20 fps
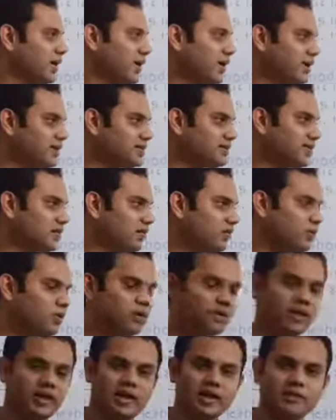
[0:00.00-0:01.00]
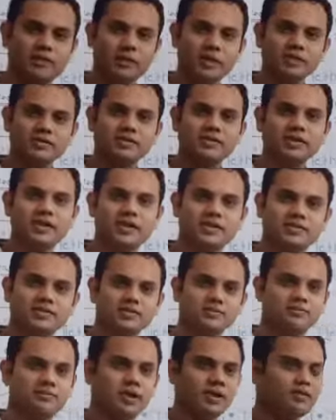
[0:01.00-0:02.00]
S upon L plus
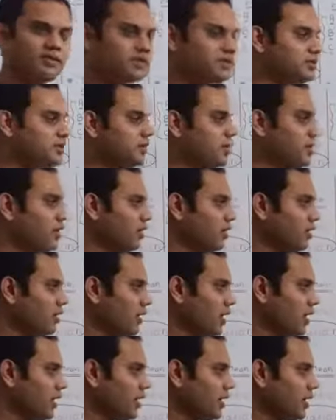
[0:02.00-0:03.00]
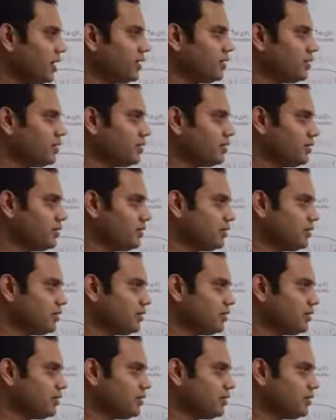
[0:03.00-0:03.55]
S, by which I can